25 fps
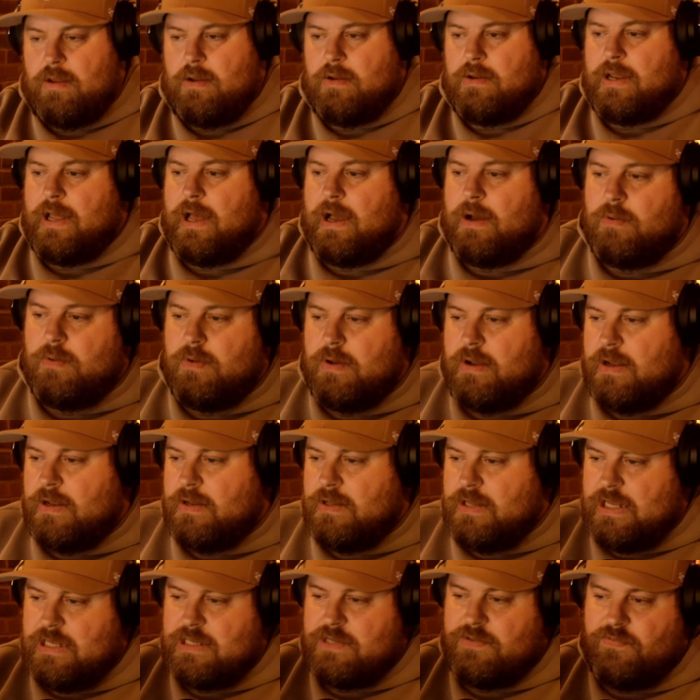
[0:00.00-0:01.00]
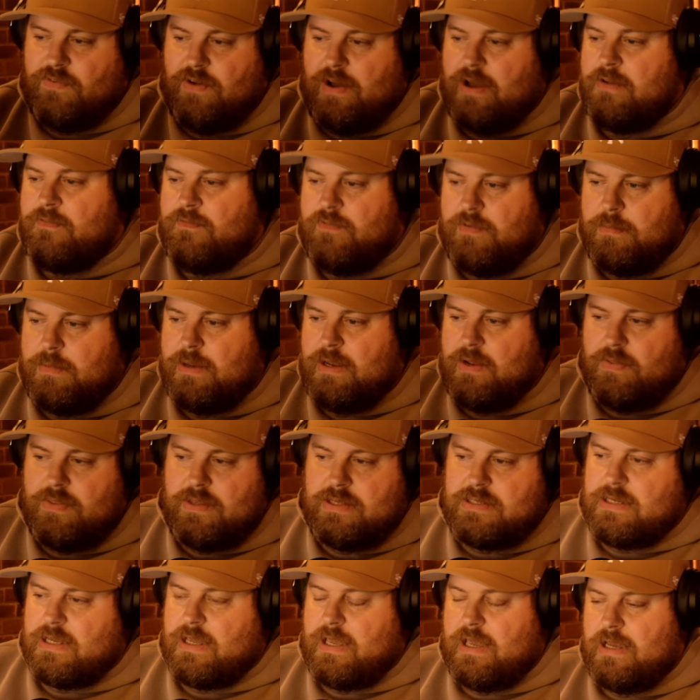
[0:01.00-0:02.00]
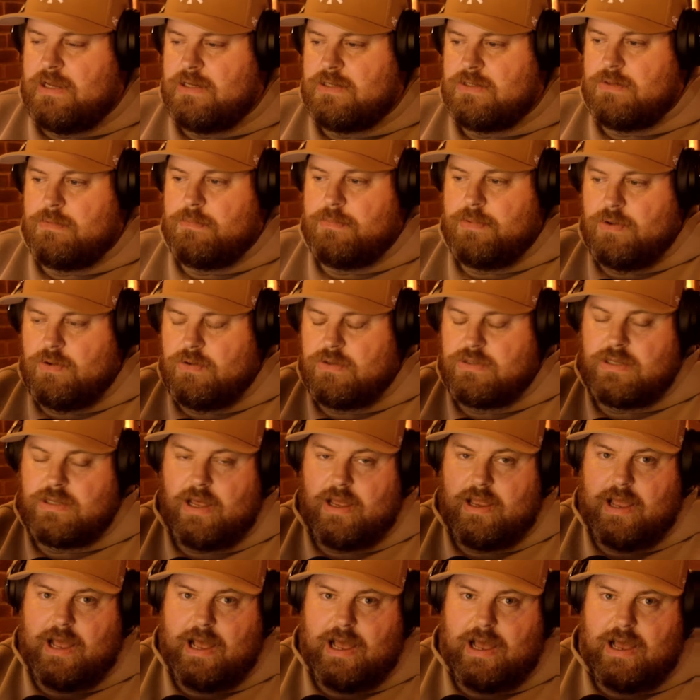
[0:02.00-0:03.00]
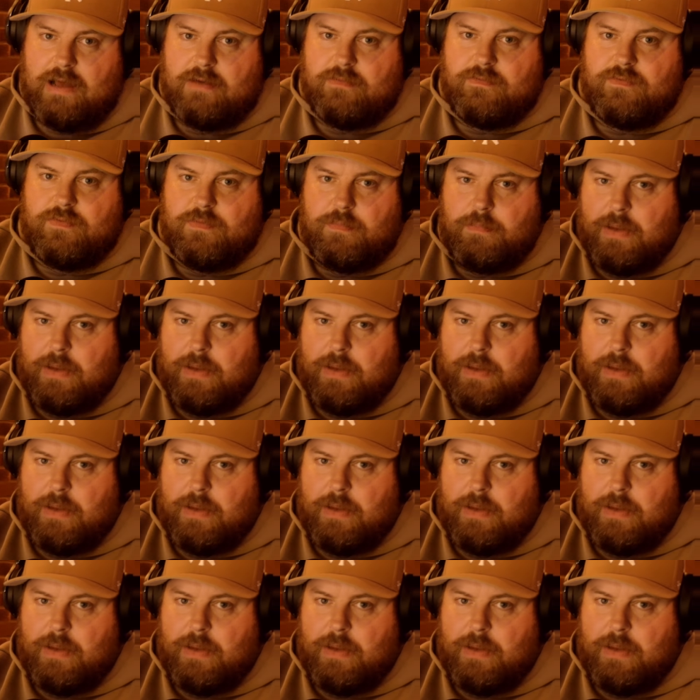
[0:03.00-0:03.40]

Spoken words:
Now, it's fine for me on this occasion because I have